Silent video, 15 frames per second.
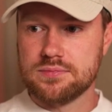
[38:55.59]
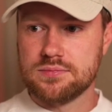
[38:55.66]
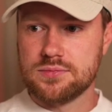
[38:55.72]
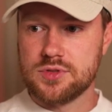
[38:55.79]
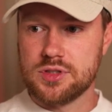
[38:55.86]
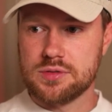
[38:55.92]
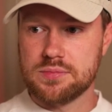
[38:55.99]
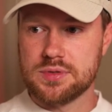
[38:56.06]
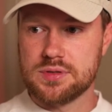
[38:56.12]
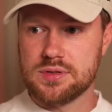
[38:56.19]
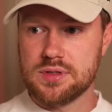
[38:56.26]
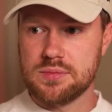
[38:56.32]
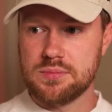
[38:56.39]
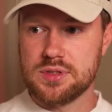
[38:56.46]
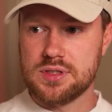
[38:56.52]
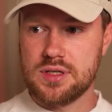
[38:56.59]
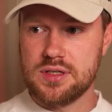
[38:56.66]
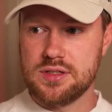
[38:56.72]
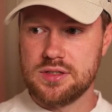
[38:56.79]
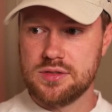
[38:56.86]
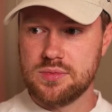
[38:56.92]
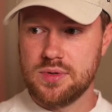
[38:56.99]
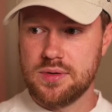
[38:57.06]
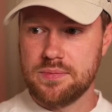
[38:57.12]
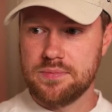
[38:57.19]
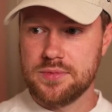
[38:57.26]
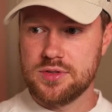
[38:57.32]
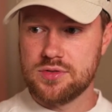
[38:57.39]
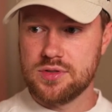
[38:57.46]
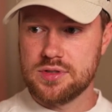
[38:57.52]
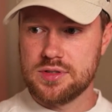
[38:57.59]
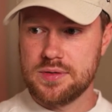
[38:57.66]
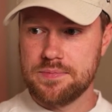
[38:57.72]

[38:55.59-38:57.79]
So it's Mercedes as well. Interesting.